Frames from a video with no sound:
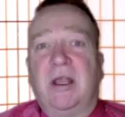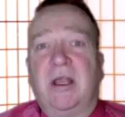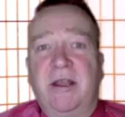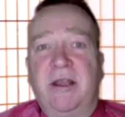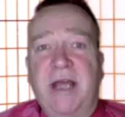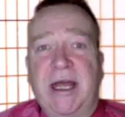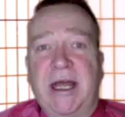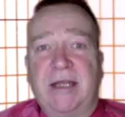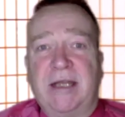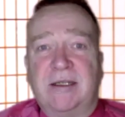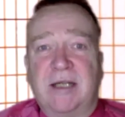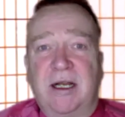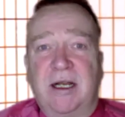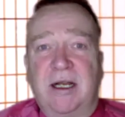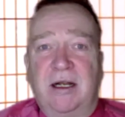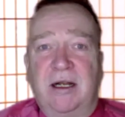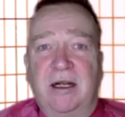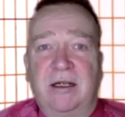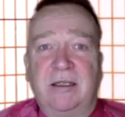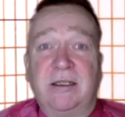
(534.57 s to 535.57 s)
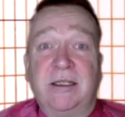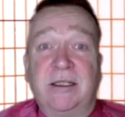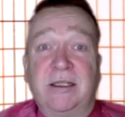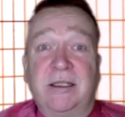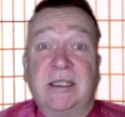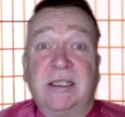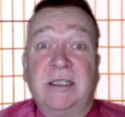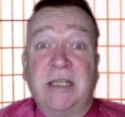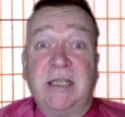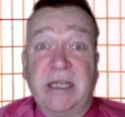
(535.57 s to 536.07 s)
that
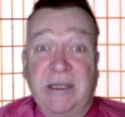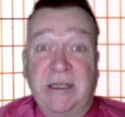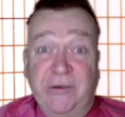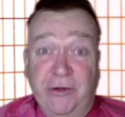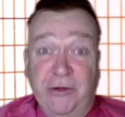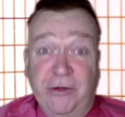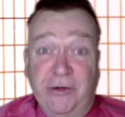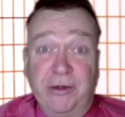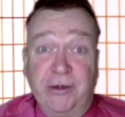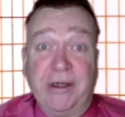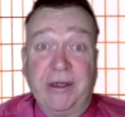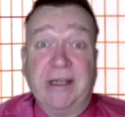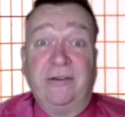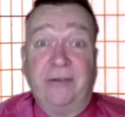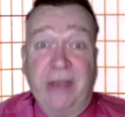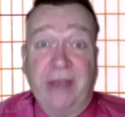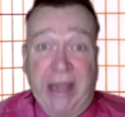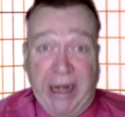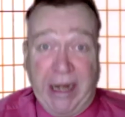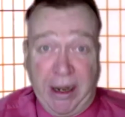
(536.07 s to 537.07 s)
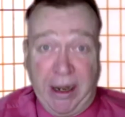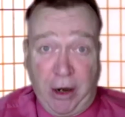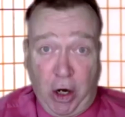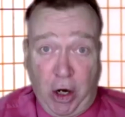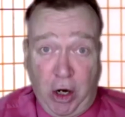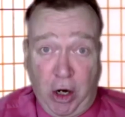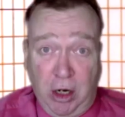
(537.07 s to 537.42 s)
the teacher is there.